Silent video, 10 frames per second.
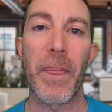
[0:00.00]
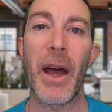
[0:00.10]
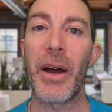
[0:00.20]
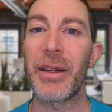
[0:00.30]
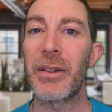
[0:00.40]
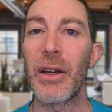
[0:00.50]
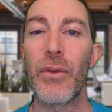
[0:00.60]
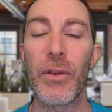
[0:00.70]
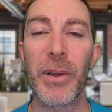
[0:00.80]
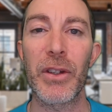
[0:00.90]
Now, I can tell you
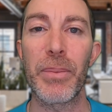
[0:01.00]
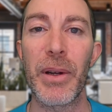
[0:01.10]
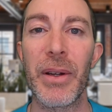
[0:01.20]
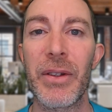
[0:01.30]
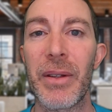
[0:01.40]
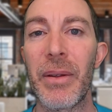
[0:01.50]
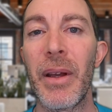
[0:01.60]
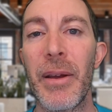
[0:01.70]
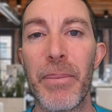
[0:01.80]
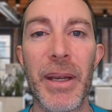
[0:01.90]
from experience and
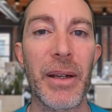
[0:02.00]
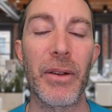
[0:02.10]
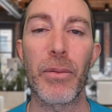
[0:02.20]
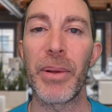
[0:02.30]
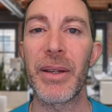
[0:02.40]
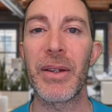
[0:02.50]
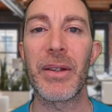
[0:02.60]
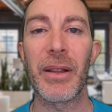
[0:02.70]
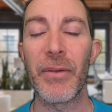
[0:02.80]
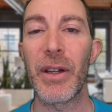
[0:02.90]
being in other places
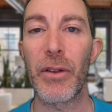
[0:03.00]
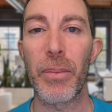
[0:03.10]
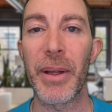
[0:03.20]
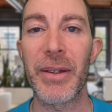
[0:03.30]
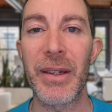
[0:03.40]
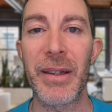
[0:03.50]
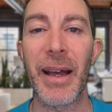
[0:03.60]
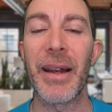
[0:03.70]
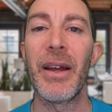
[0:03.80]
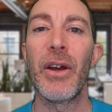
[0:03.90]
and living in other places
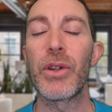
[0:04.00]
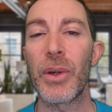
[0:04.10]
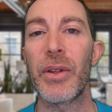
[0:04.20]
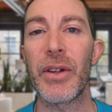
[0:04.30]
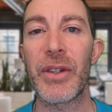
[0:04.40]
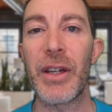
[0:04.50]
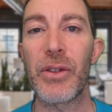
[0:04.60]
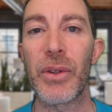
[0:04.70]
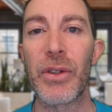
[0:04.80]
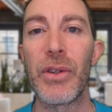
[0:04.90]
that when you're in Los
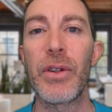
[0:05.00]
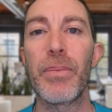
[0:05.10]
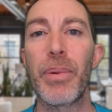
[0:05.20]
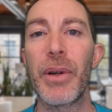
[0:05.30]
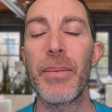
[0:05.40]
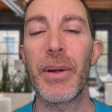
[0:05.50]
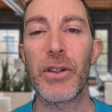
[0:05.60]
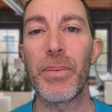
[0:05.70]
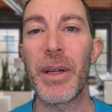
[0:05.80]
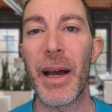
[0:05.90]
Angeles, you can pretty
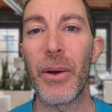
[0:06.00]
much be